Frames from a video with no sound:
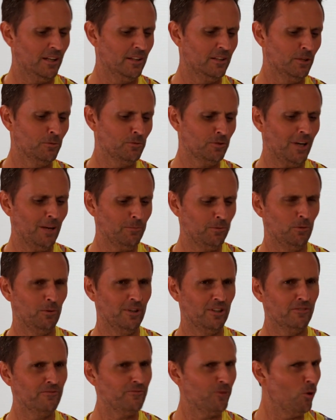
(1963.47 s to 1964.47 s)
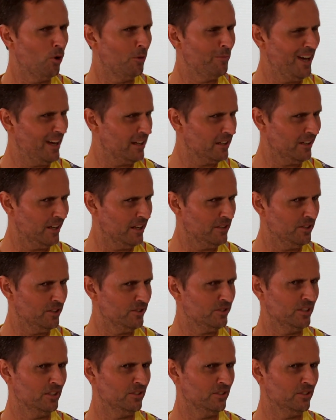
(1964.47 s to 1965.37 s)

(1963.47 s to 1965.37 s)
The trouble with a format like this